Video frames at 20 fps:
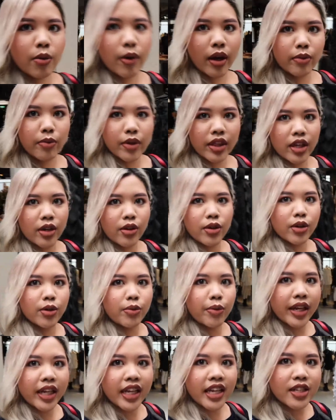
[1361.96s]
The one with the hood.
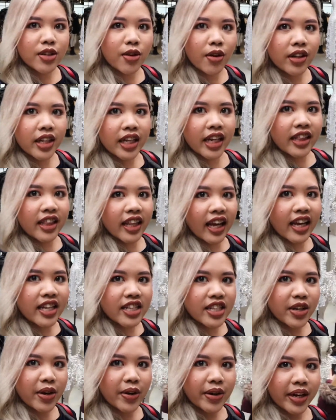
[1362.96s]
Winkey's calling it the
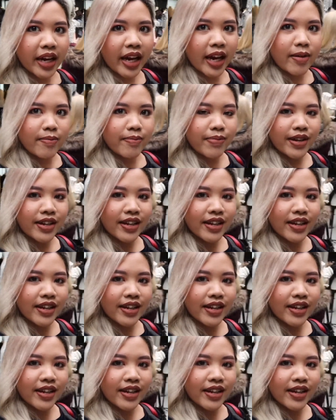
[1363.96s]
Ezio cape.